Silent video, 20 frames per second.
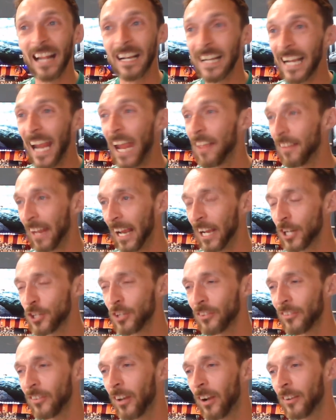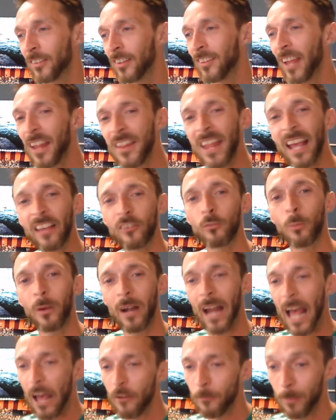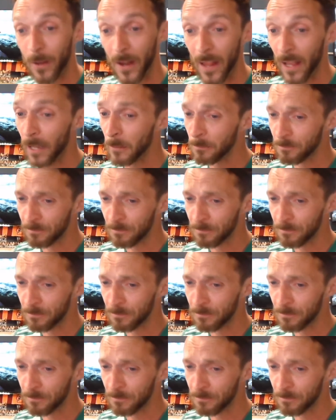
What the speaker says: and get the action started. And that's where I've been at.